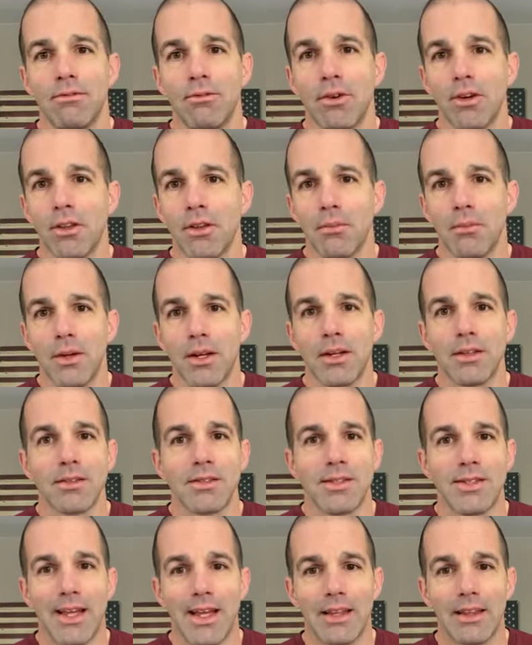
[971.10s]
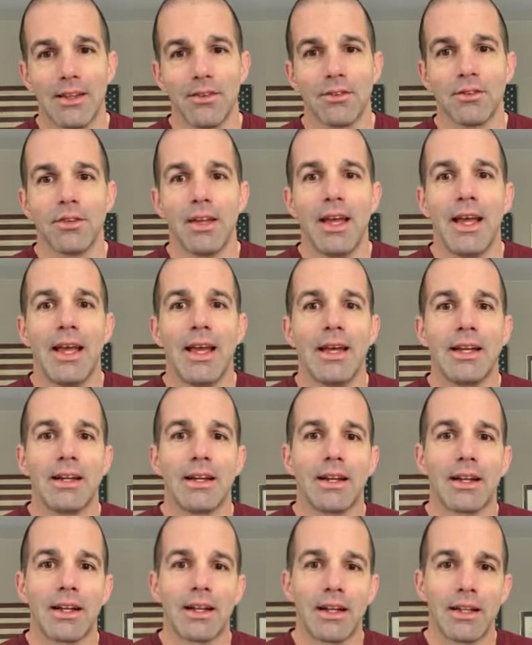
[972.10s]
one of the biggest deadlifts
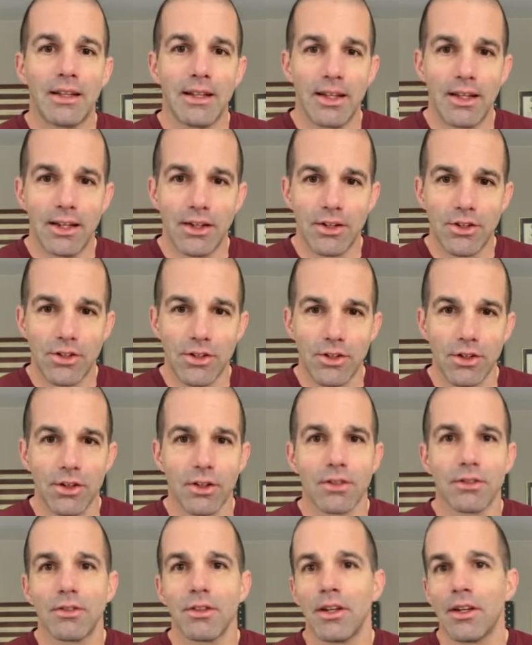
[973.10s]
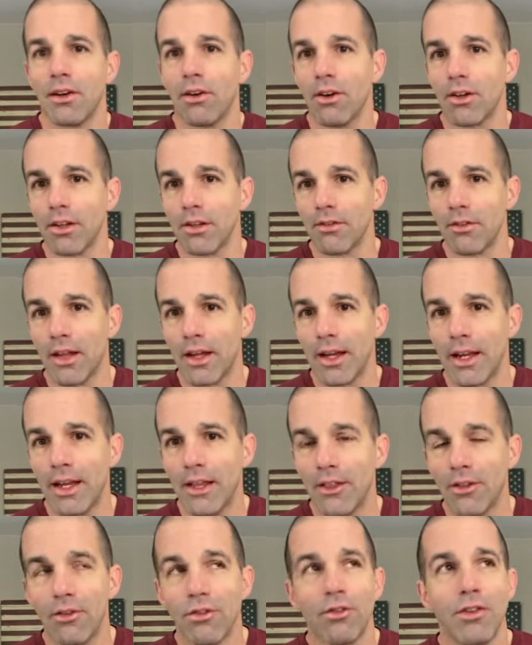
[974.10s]
and clean and jerks and all of that
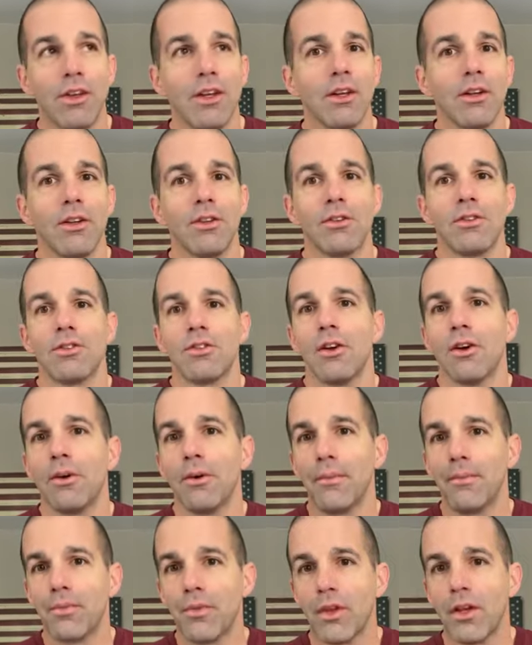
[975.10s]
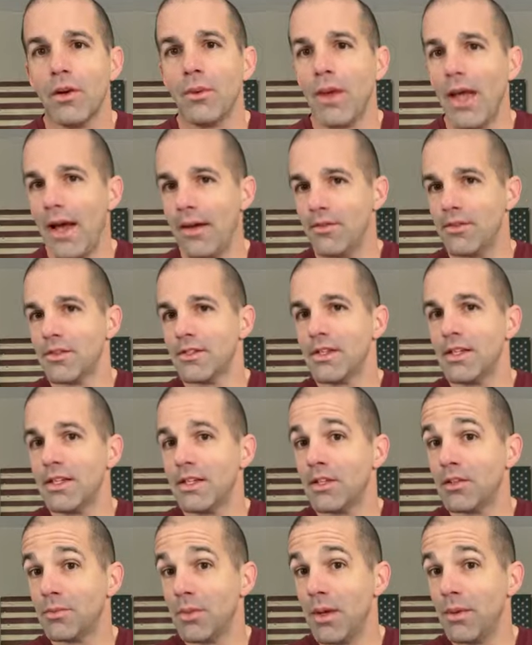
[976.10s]
in the field. So, you know, we haven't seen
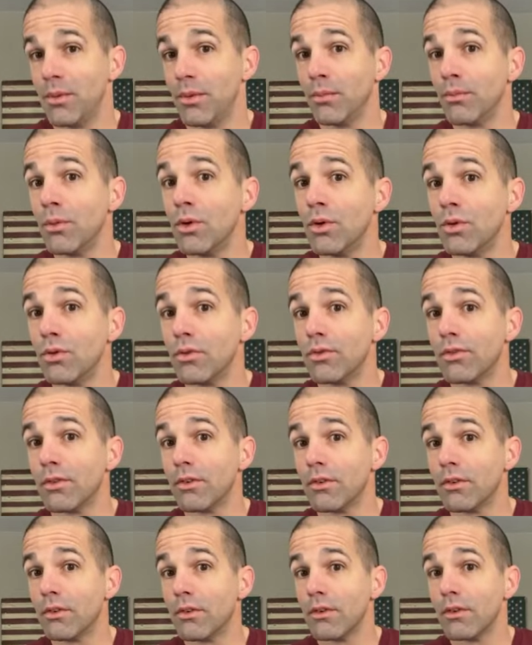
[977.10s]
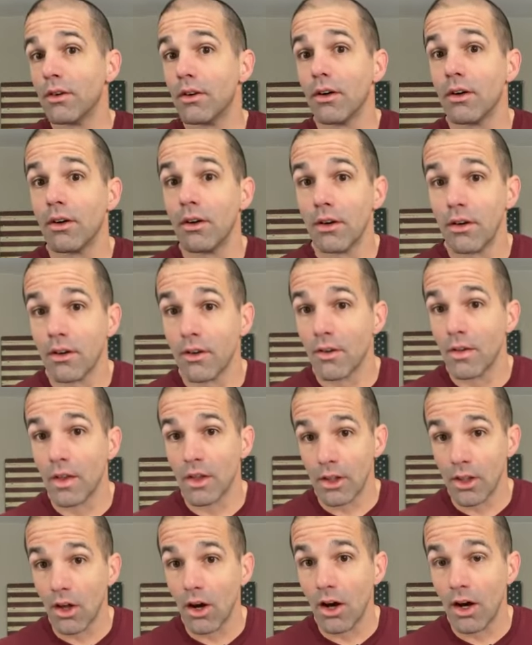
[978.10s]
these people move
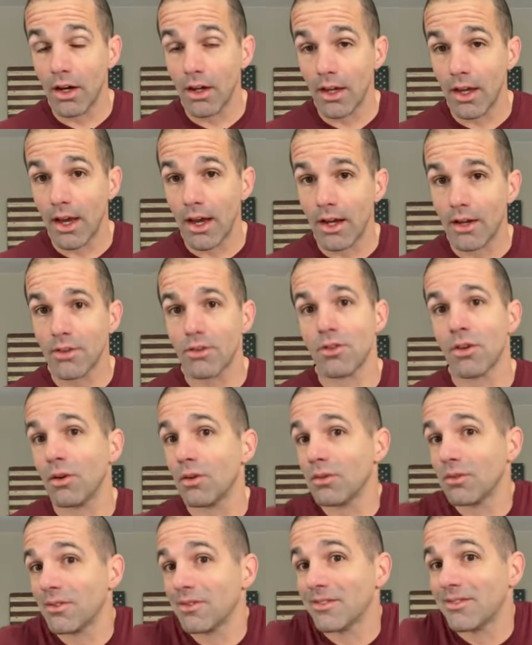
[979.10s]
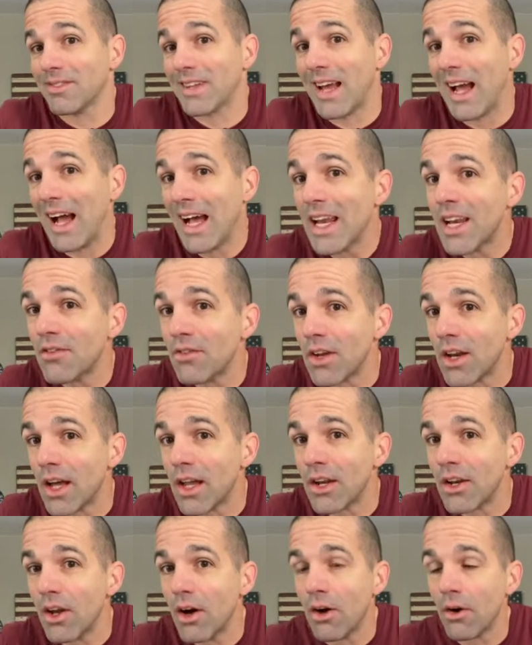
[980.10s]
the log yet, so it's kind of an
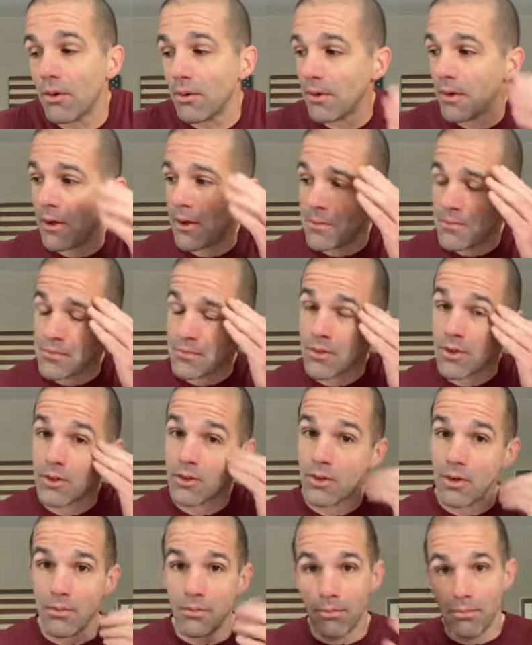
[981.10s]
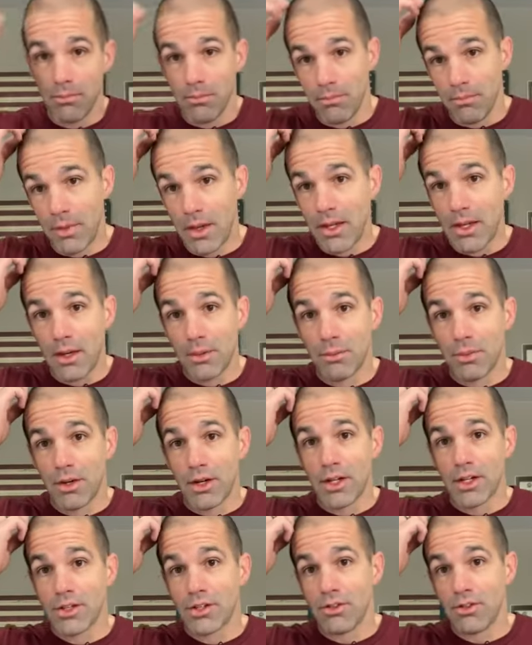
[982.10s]
unknown. So I'm making
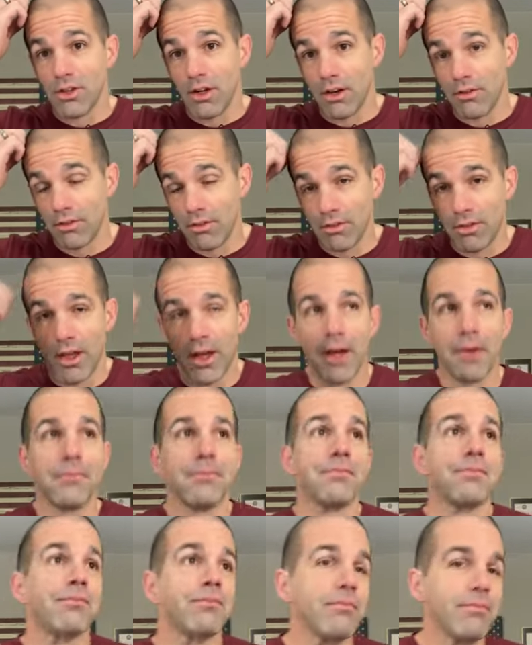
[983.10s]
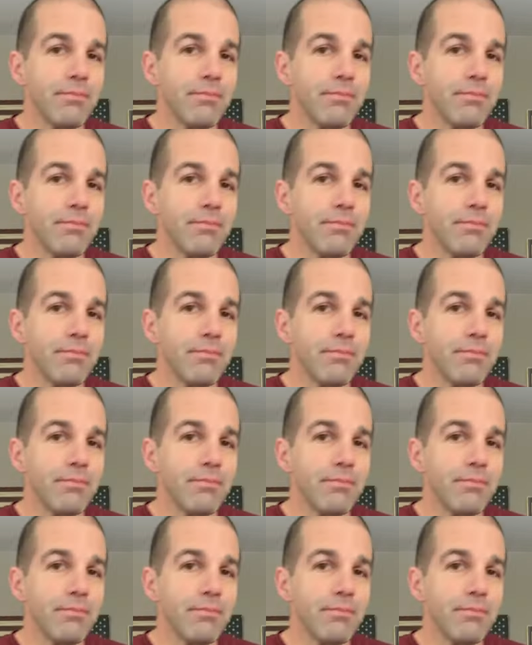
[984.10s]
predictions off of that.